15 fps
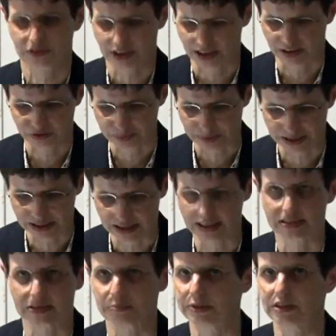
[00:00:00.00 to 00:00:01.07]
I've been
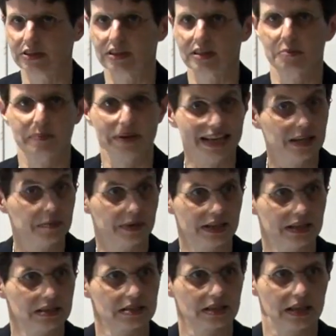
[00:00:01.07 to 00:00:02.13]
at Imperial many,
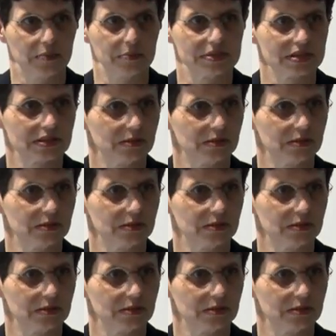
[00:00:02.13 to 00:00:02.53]
many times,